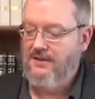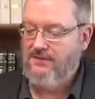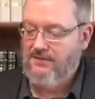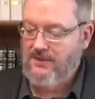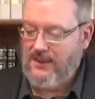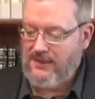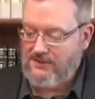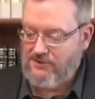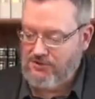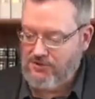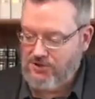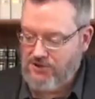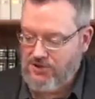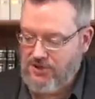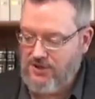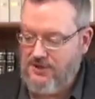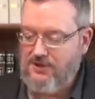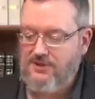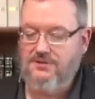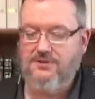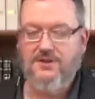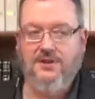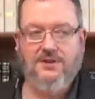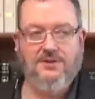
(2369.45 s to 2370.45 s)
that
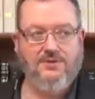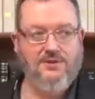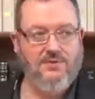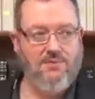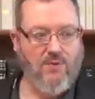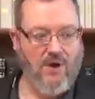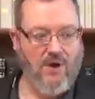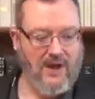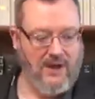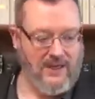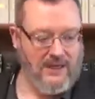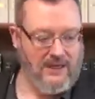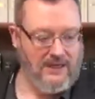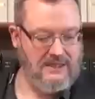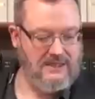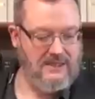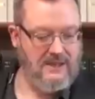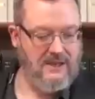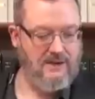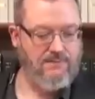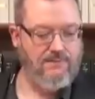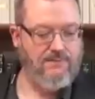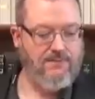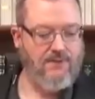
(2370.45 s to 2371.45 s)
Jesus, what he
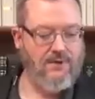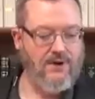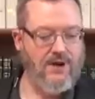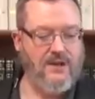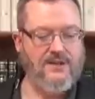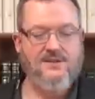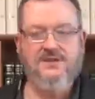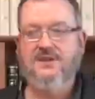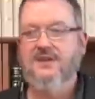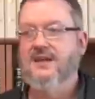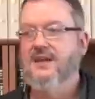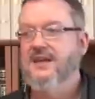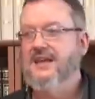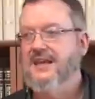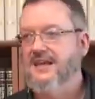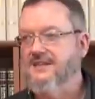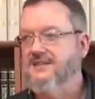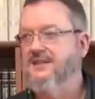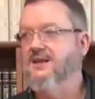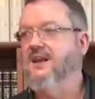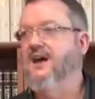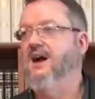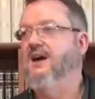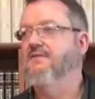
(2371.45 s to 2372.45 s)
did for us, is
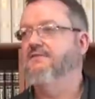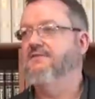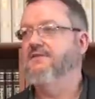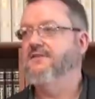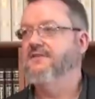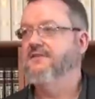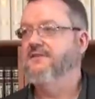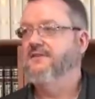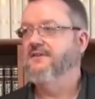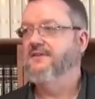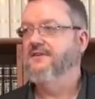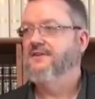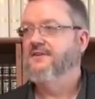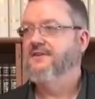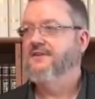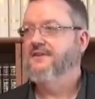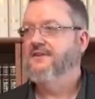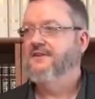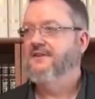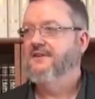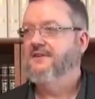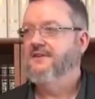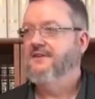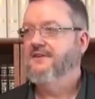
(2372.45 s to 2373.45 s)
enough?
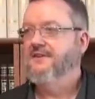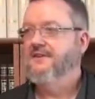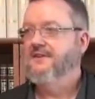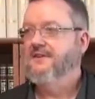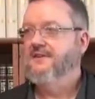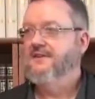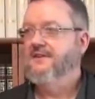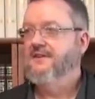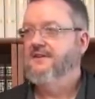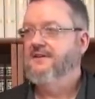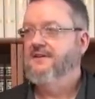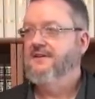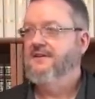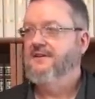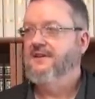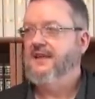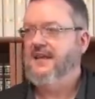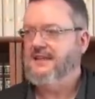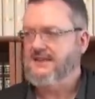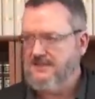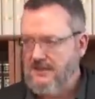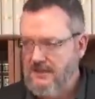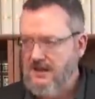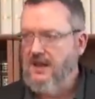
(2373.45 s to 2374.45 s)

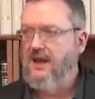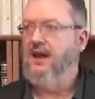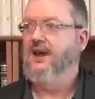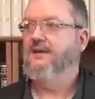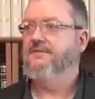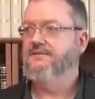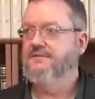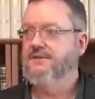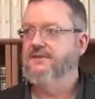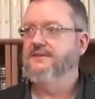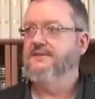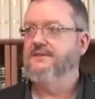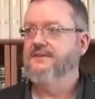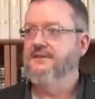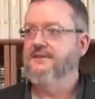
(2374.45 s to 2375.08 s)
It's enough.